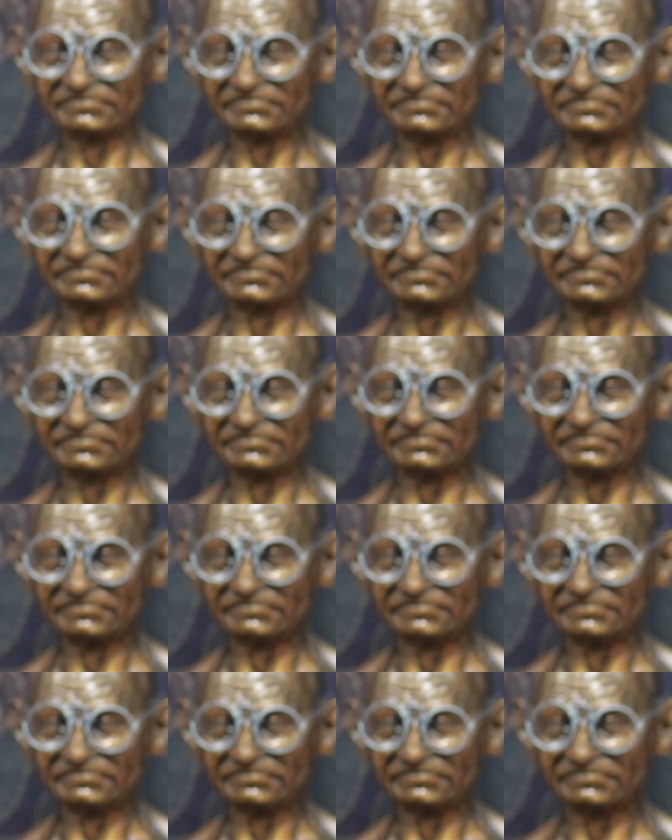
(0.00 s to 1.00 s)

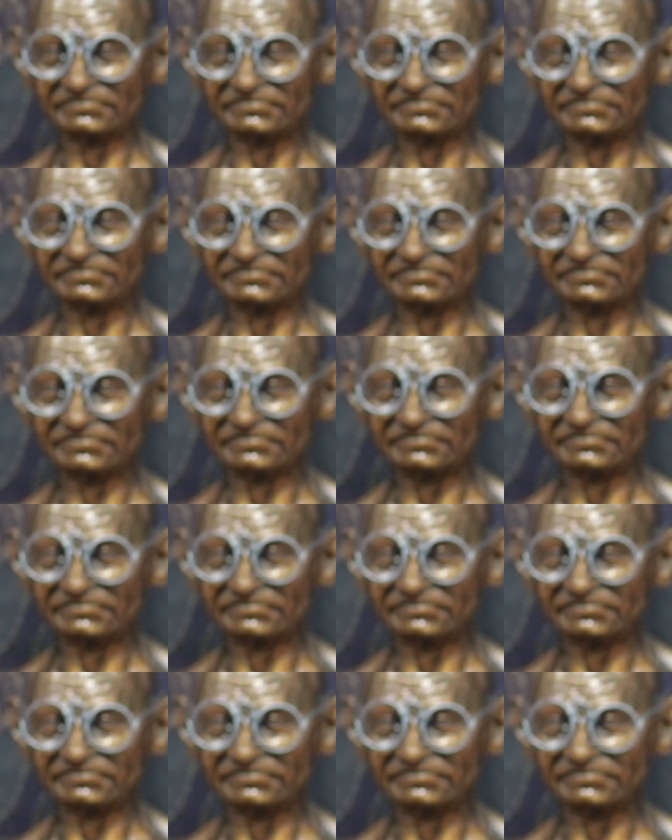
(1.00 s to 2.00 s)

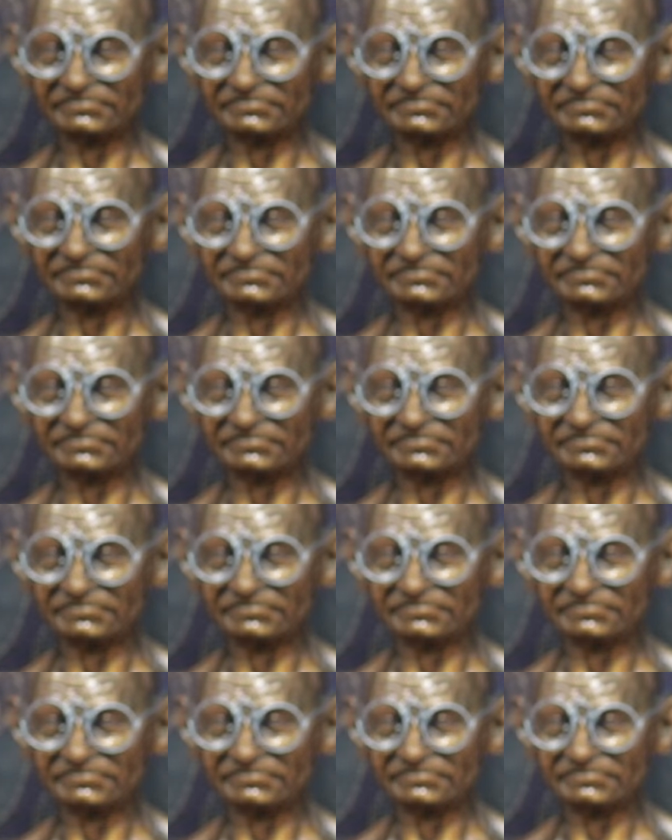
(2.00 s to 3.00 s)

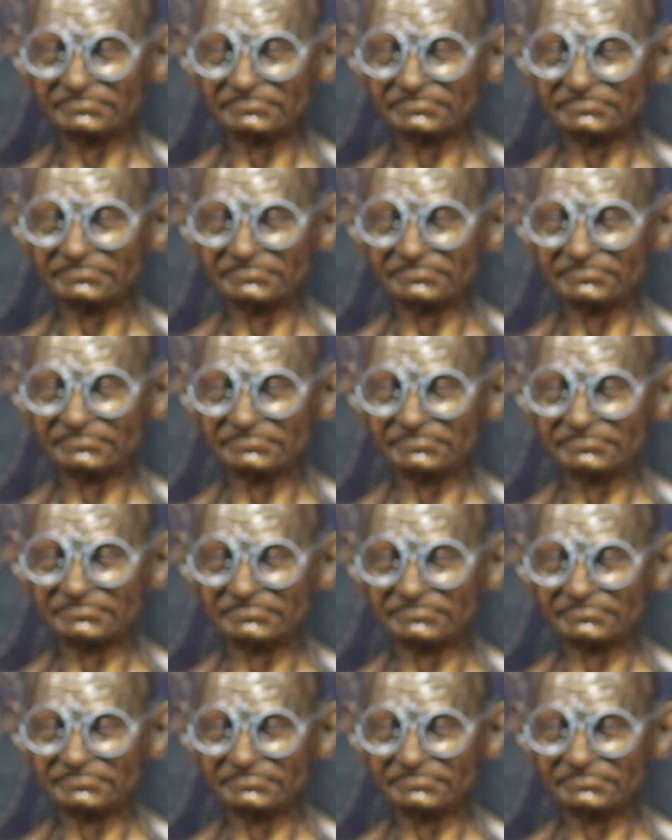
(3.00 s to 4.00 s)

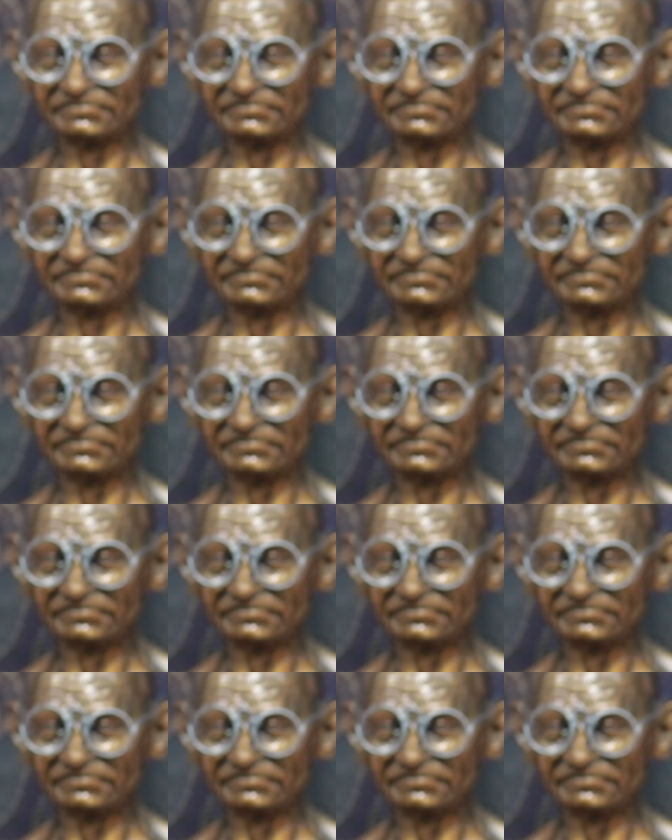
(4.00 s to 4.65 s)
No words are spoken by the person on screen.